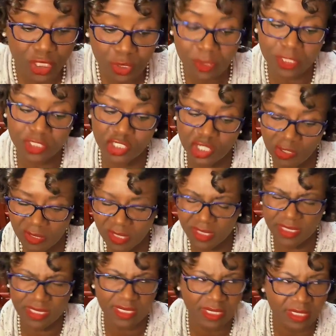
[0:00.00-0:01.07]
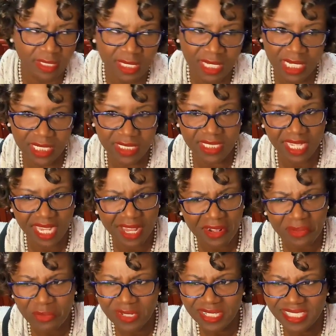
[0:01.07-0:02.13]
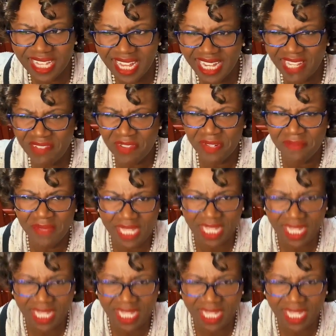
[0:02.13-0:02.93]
mule chokers? I was like, oh, what does that even